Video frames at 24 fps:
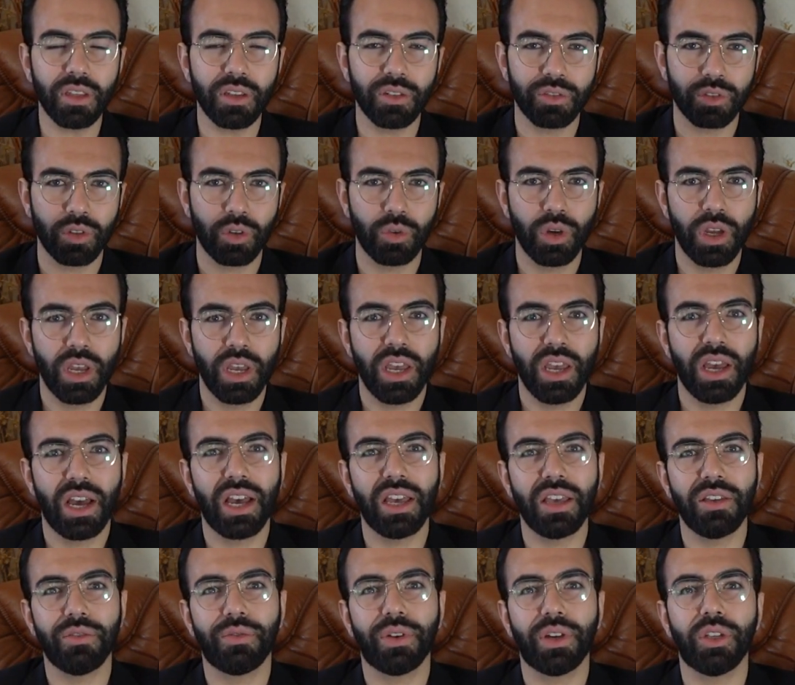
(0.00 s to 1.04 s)
So
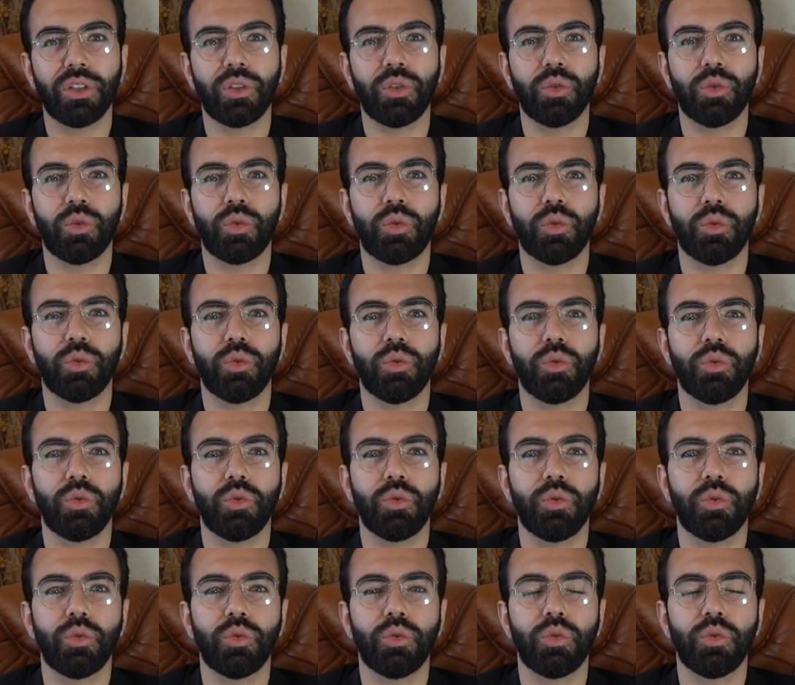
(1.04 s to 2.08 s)
I invite you
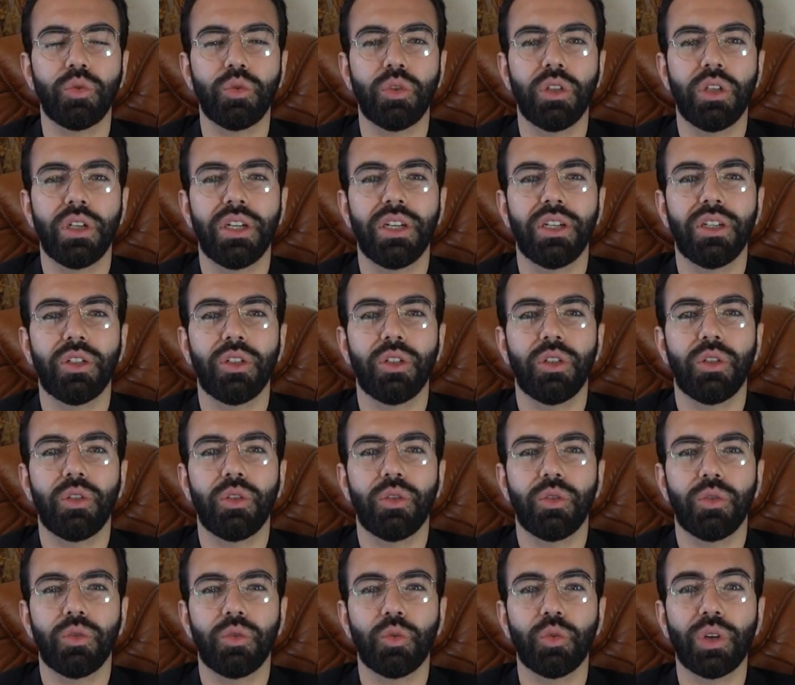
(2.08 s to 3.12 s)

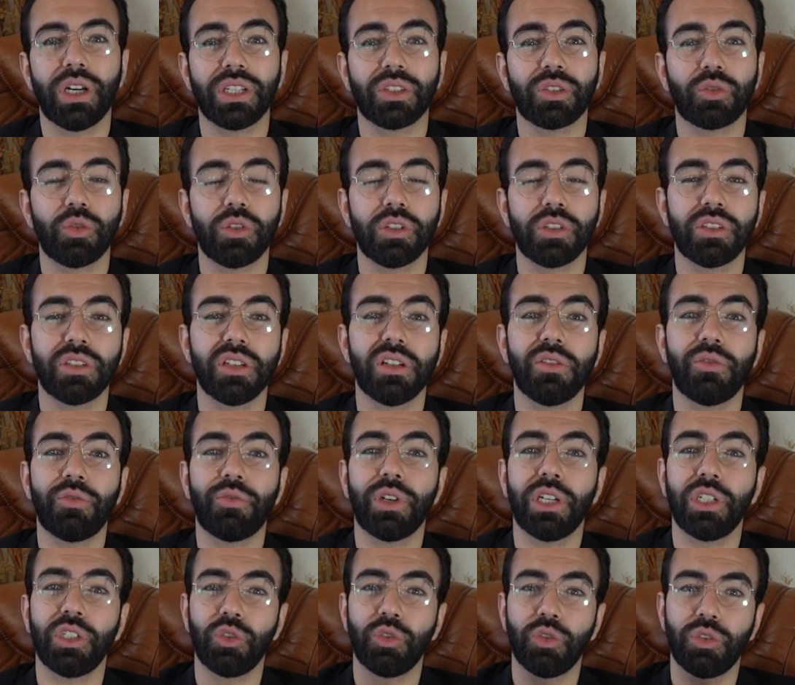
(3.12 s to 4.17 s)
to ask yourself
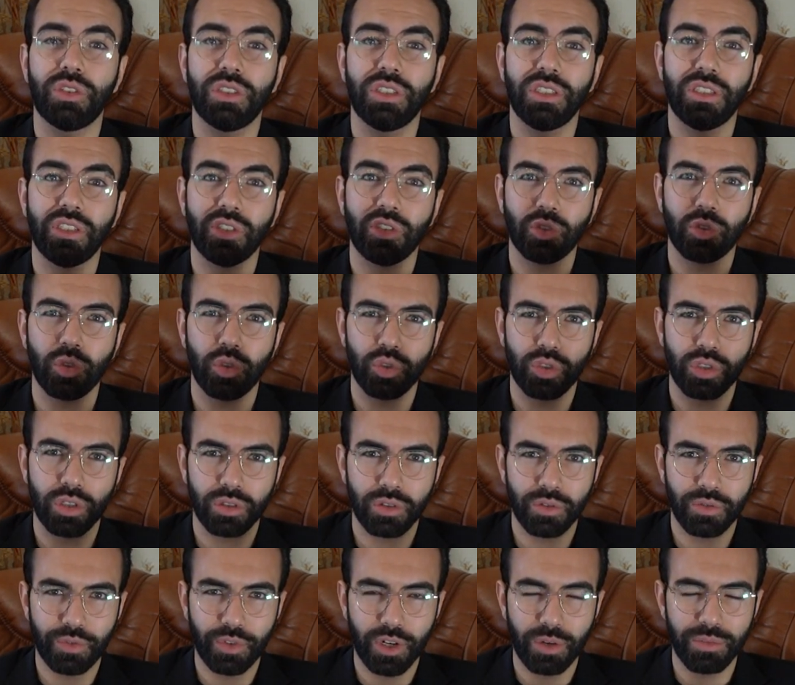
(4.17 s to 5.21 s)
where you see this social
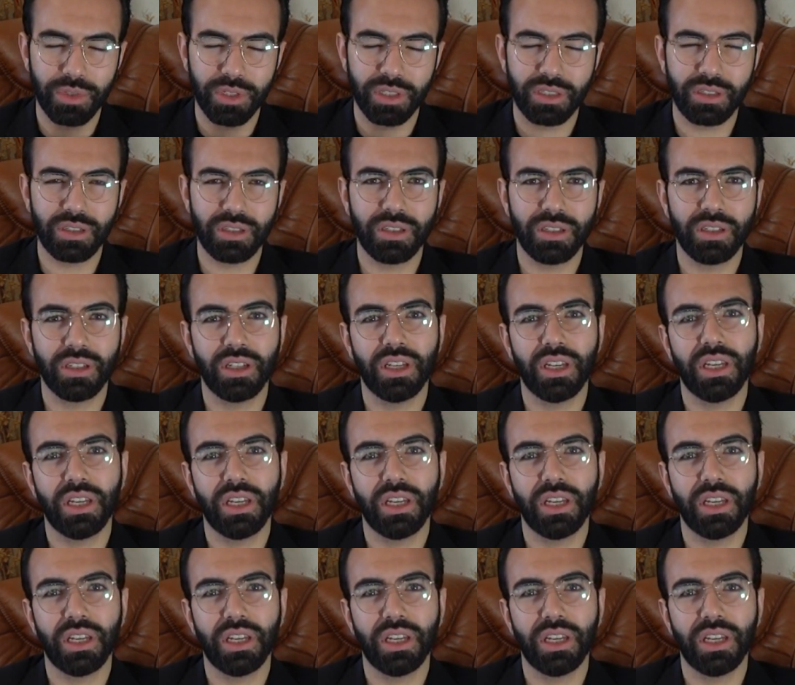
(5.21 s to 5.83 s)
conformity